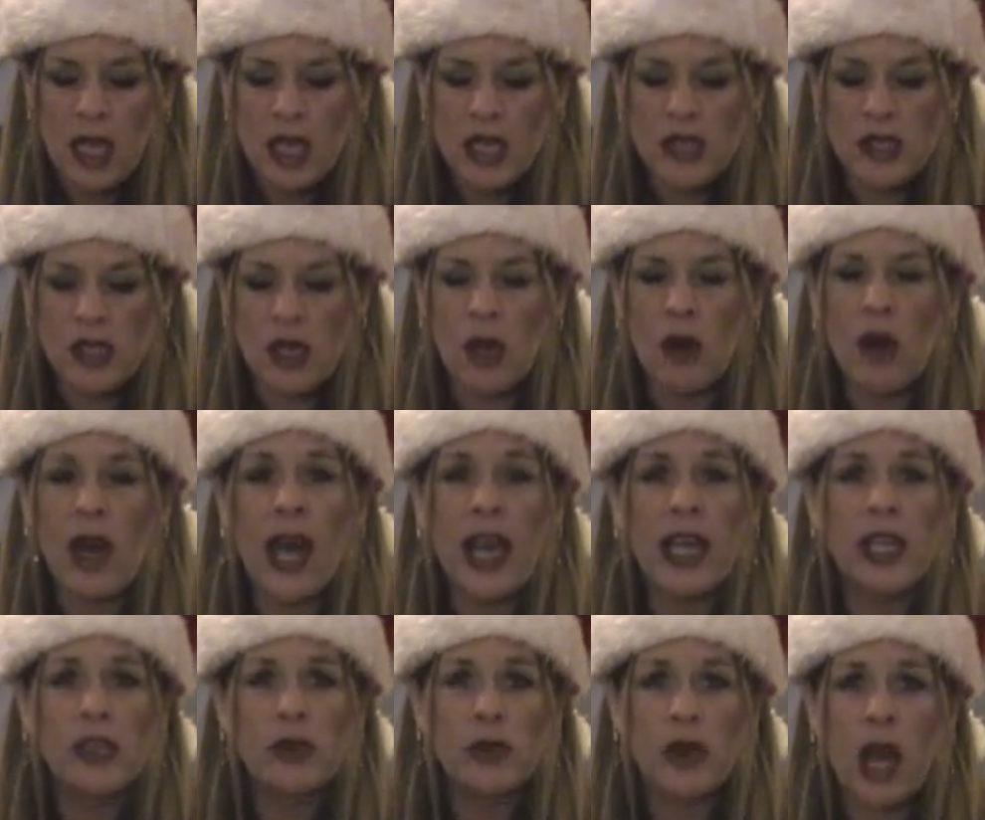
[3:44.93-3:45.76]
So
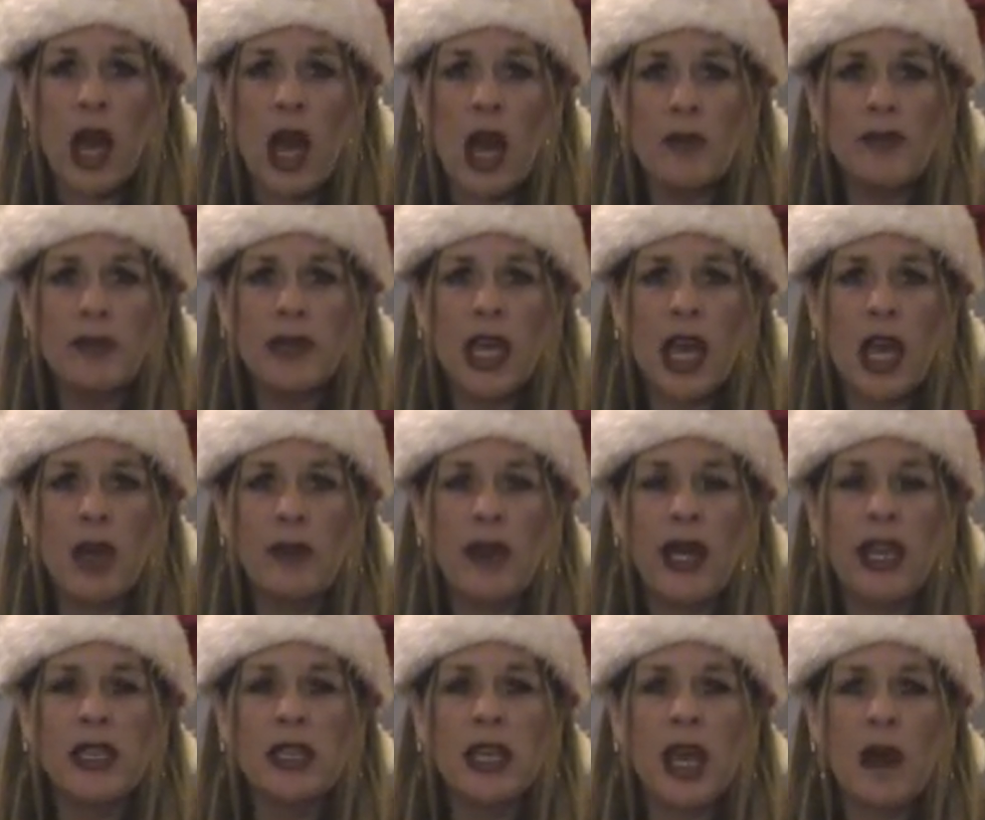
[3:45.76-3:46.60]
I dropped. I
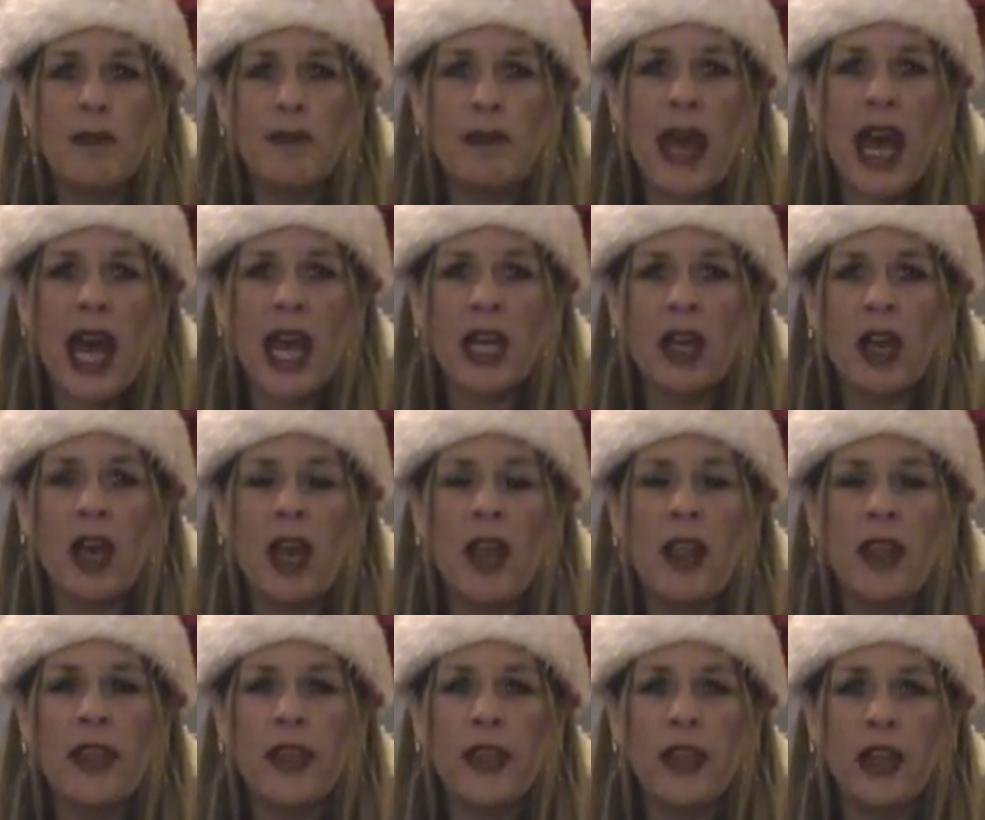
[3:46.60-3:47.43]
went back
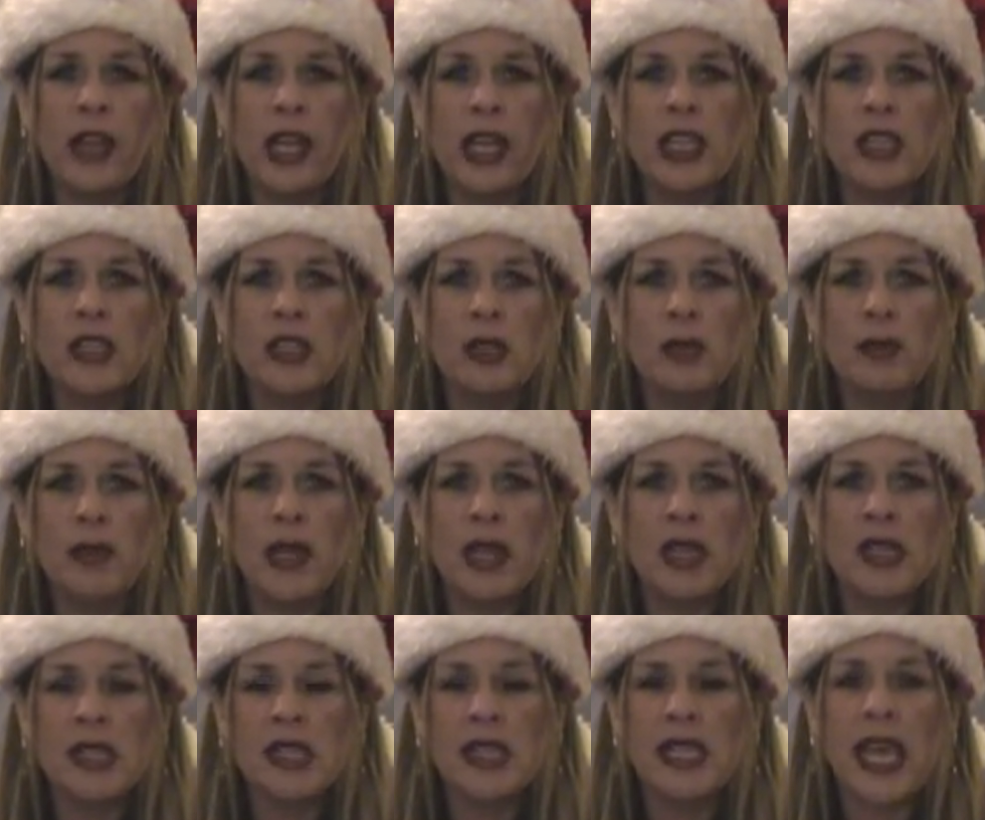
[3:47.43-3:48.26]
on 32
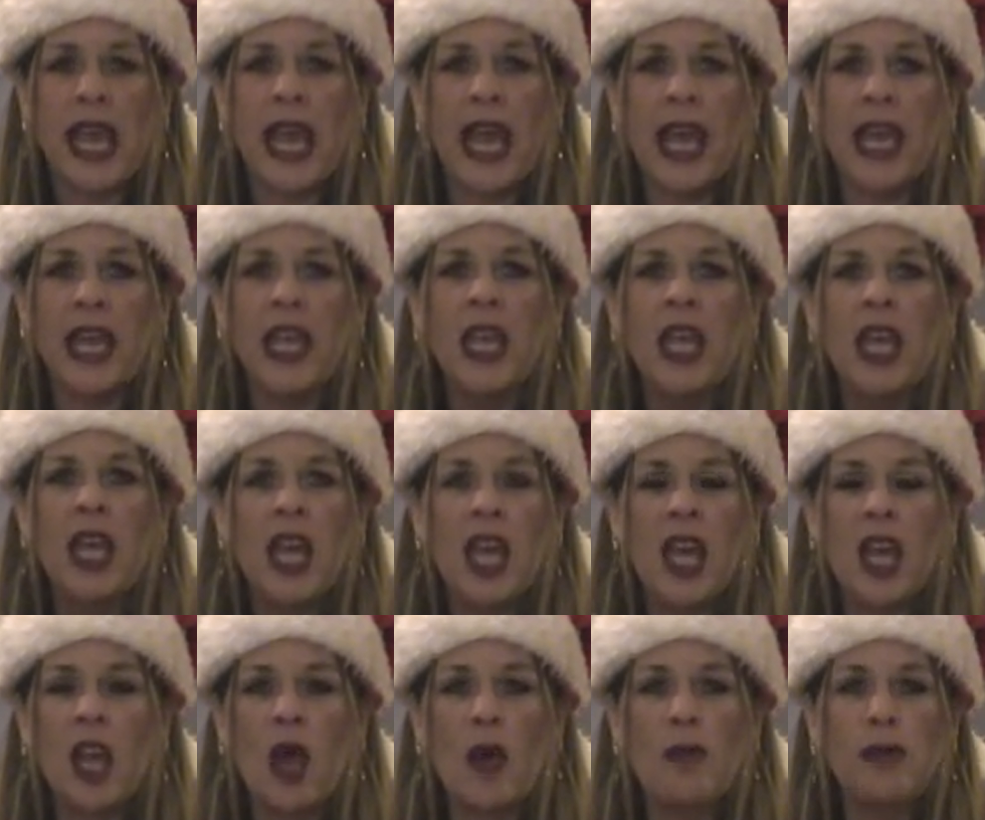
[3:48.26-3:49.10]
pills a day
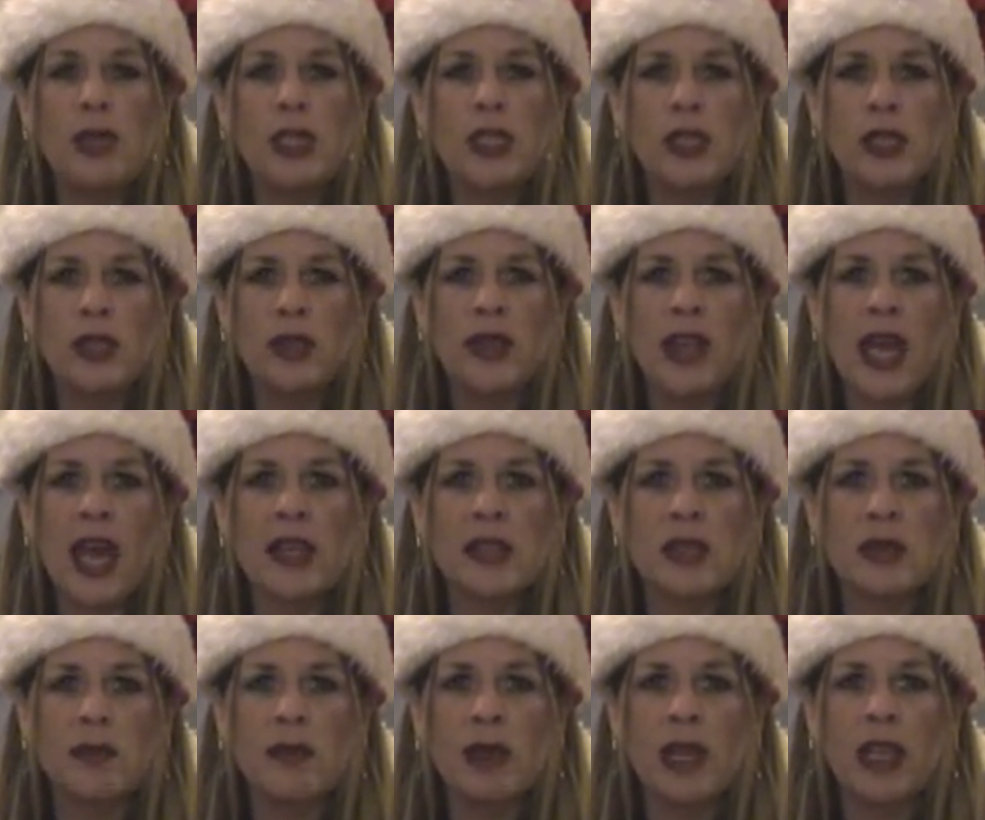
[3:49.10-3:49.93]
and up to
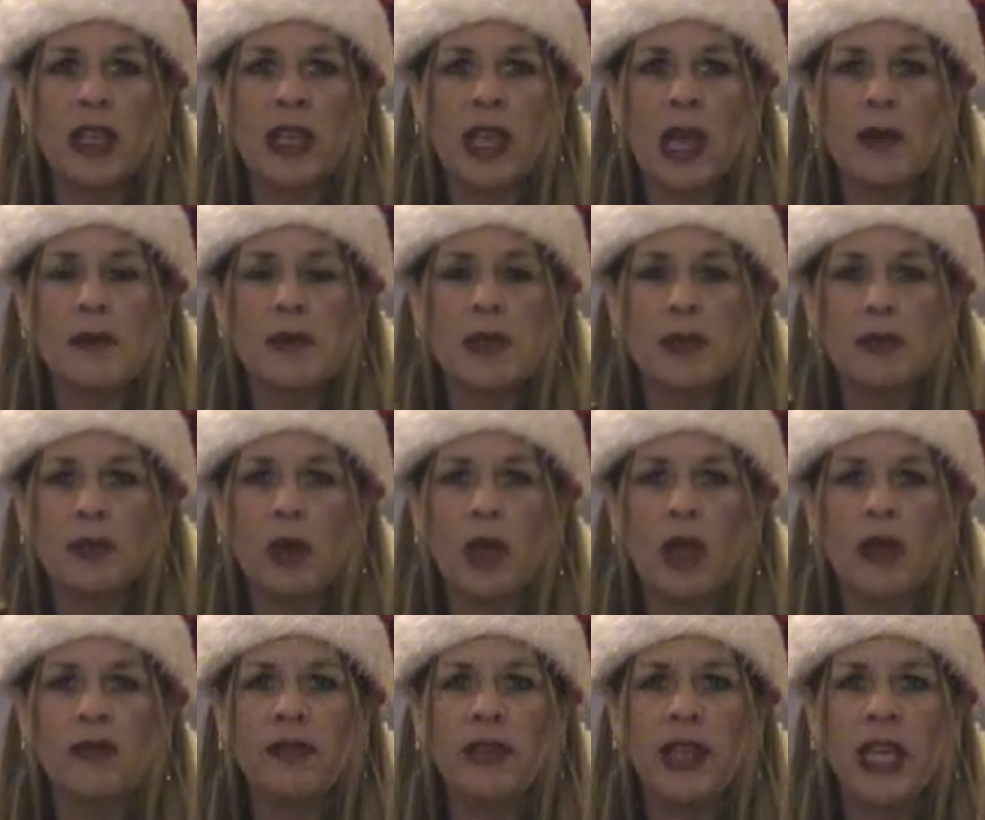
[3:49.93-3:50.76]
2,000 milligrams of
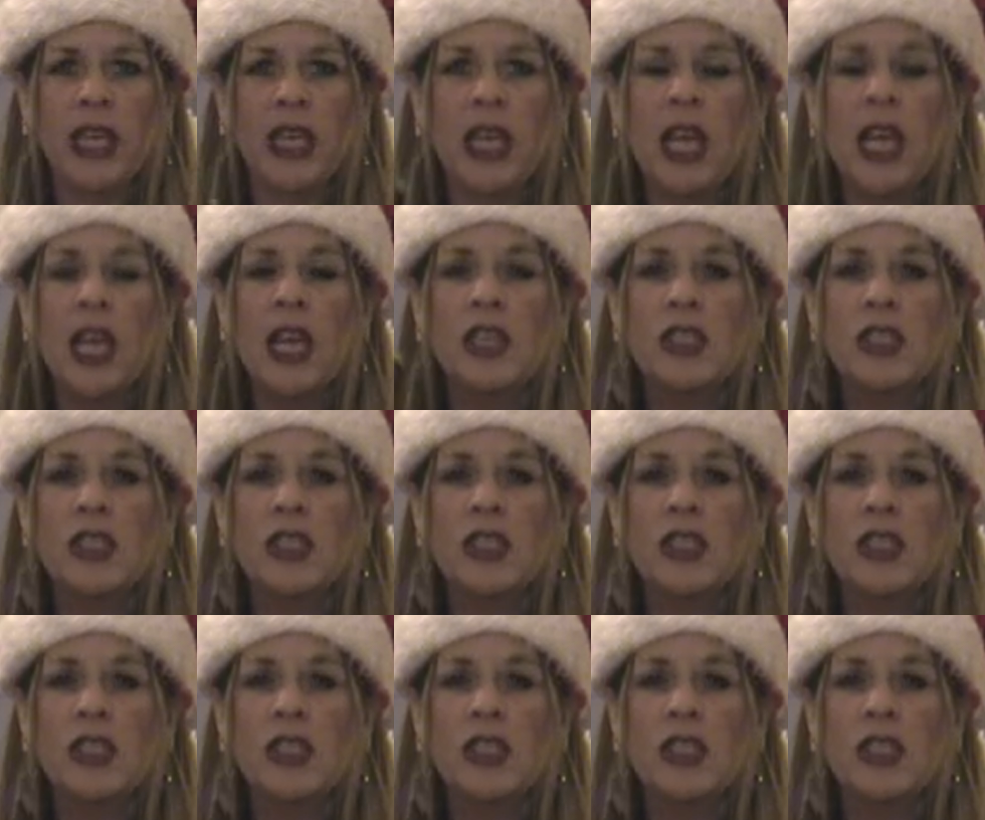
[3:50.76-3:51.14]
morphine